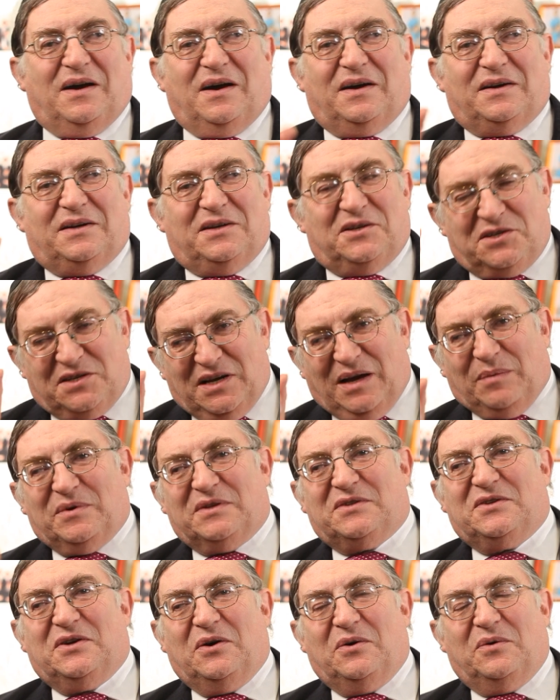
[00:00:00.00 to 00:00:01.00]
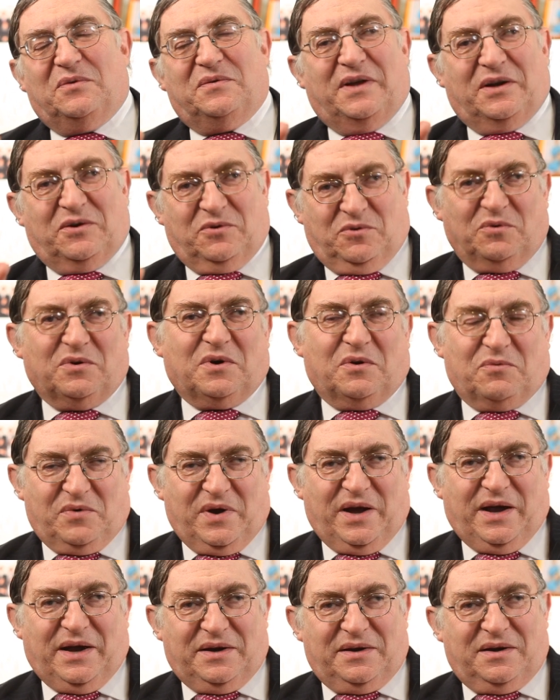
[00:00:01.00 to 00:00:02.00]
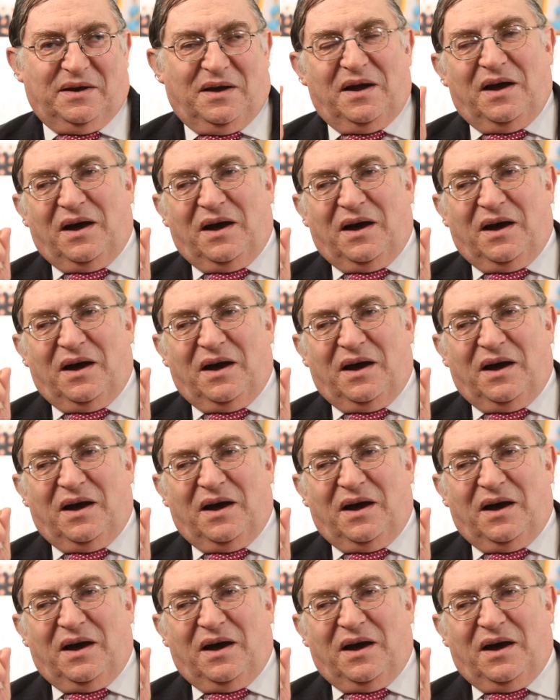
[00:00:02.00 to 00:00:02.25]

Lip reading: on a Shabbaton that Ura ran